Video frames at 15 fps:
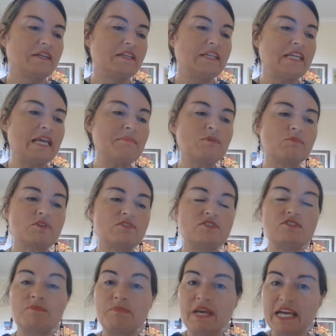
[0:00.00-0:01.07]
Naaman wanted
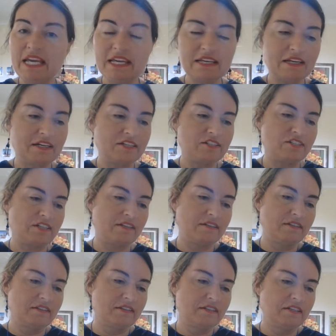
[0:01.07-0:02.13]
to pay Elisha.
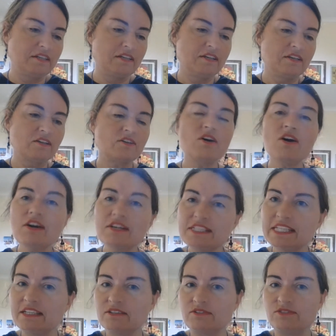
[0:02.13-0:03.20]
God
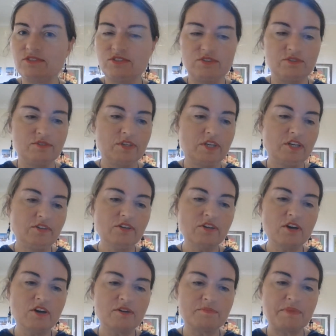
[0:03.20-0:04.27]
healed you. You
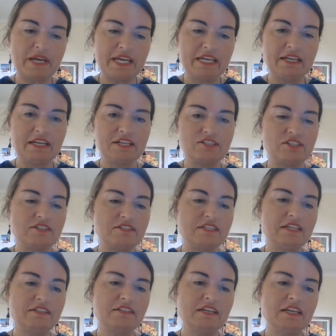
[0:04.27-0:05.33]
can't pay, Elisha
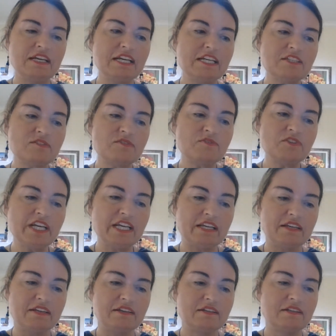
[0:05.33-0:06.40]
said. It's free.
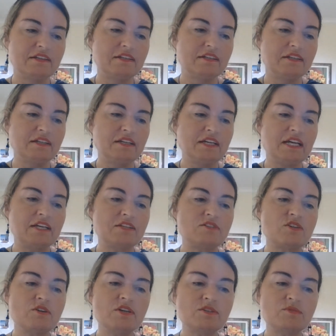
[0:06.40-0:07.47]
And
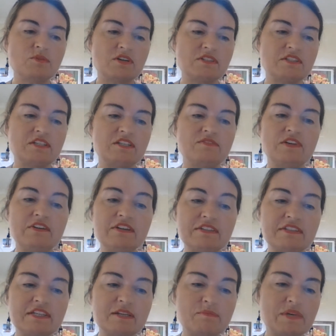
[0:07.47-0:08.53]
so it was that a very
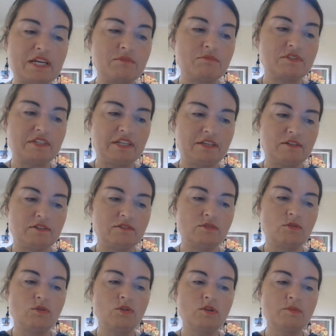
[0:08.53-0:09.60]
sick man was healed,
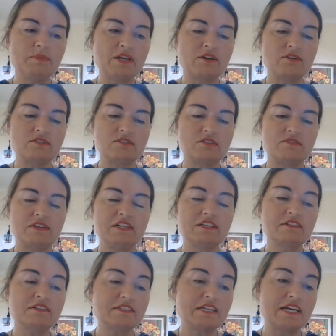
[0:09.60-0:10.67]
all because of a
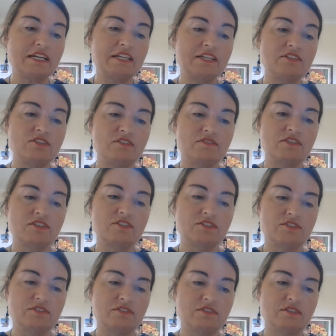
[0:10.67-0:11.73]
little tiny servant
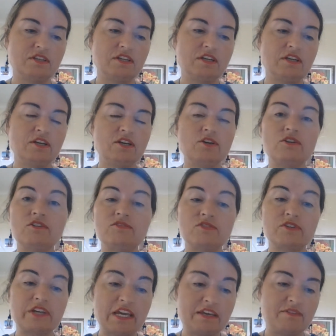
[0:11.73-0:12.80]
girl who
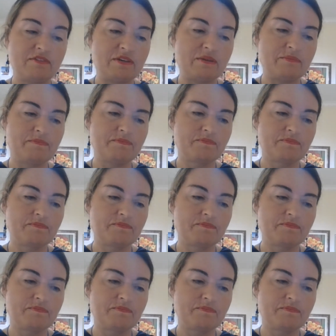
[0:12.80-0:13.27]
forgave him.